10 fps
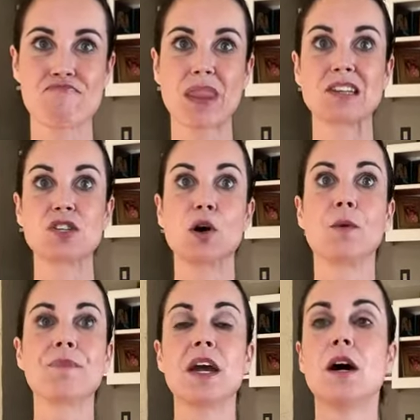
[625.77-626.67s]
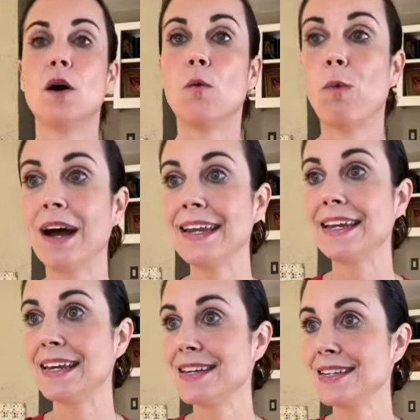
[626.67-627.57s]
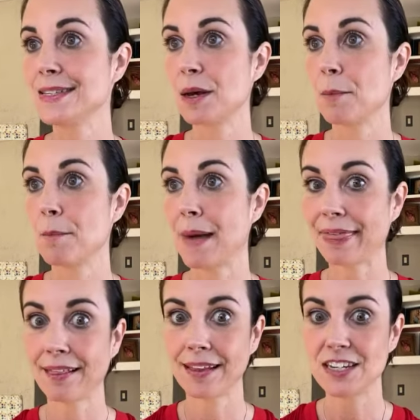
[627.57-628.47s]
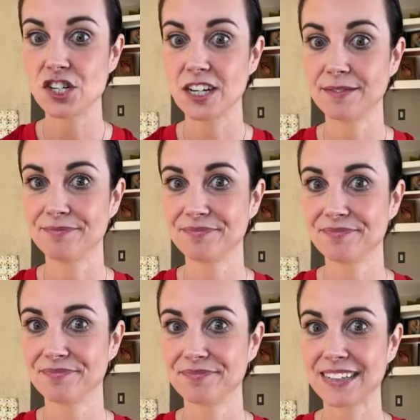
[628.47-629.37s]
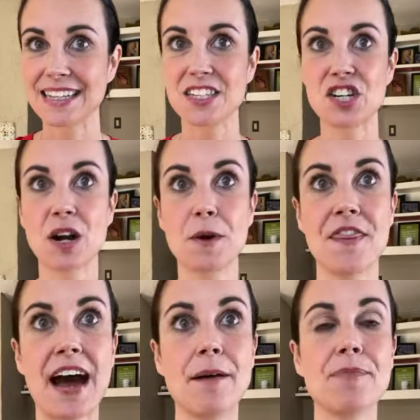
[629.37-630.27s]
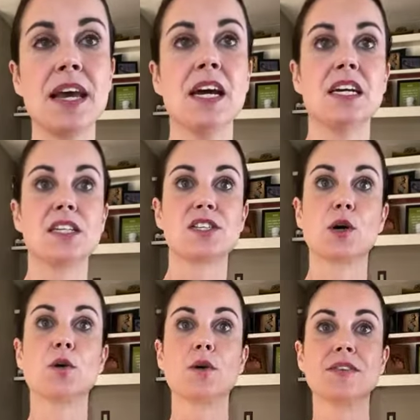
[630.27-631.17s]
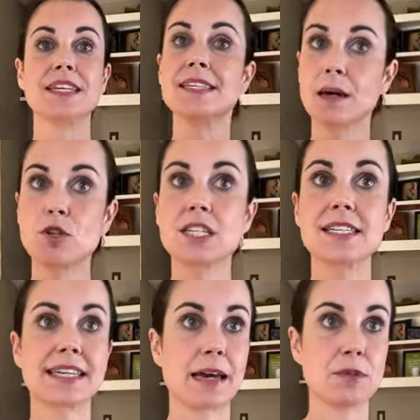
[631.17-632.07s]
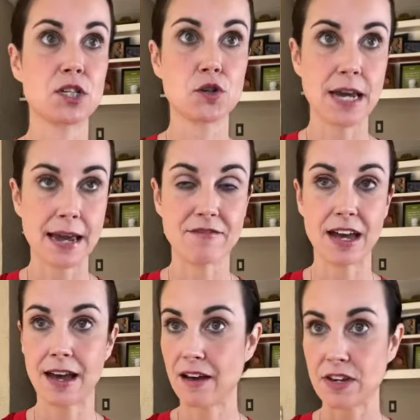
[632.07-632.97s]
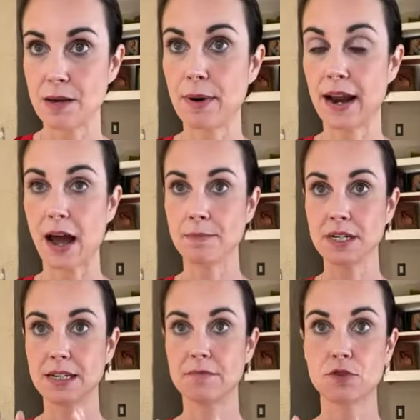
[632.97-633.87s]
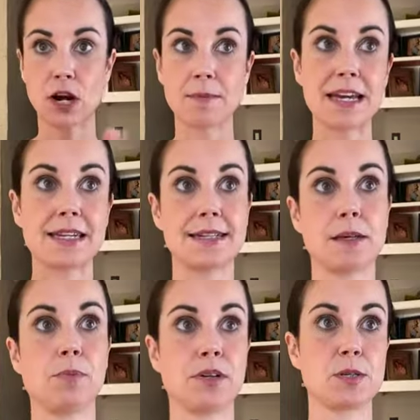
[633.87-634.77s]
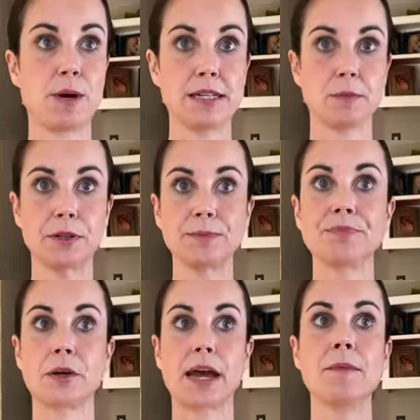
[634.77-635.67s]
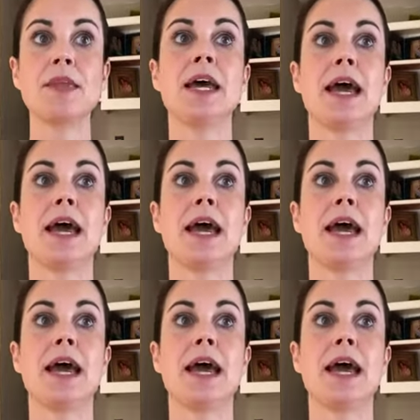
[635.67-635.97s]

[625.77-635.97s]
So, what is methylation? Let's start with that. So this subject is chemistry heavy, but I'm gonna try to make it as simple as possible, okay?